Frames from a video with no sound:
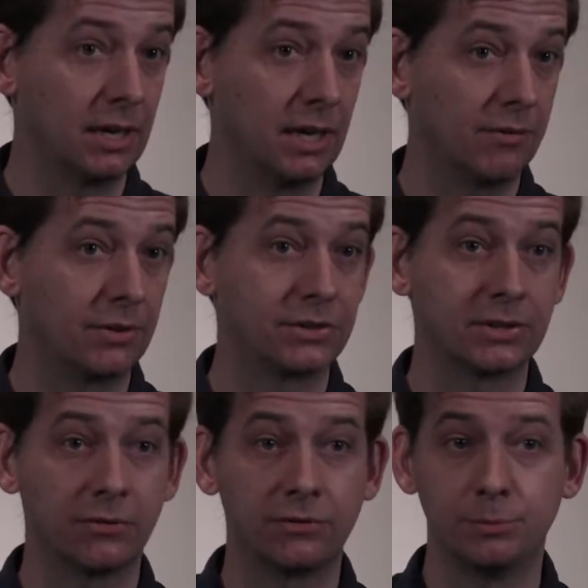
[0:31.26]
if there's
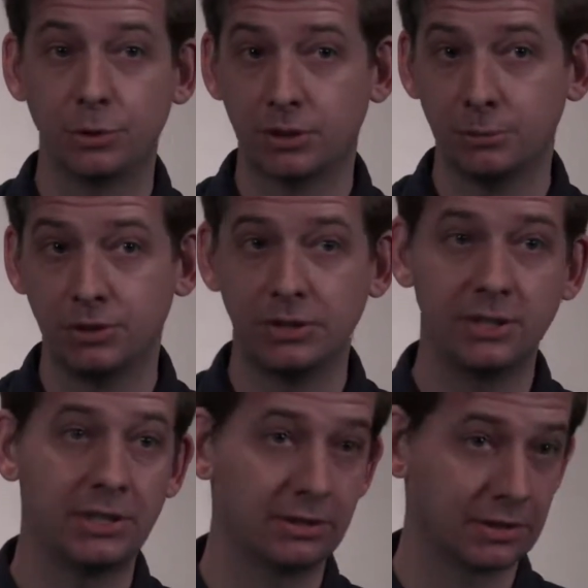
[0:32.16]
stuff from your community
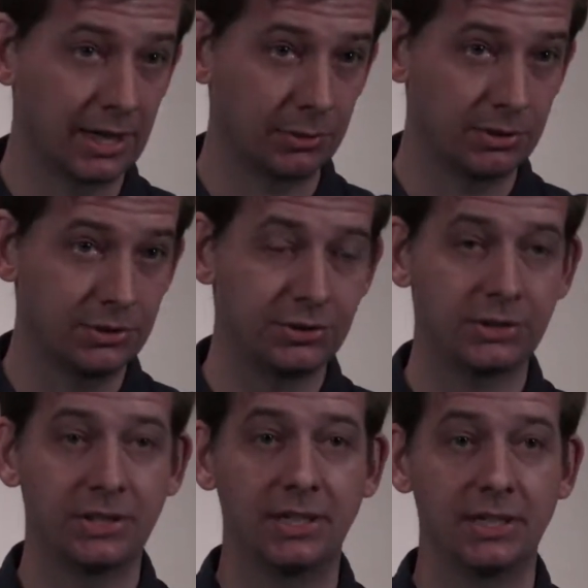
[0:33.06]
in your language
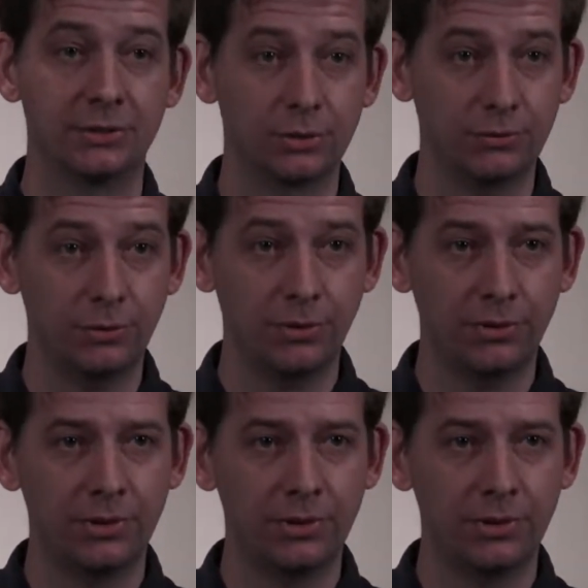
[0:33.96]
and so forth.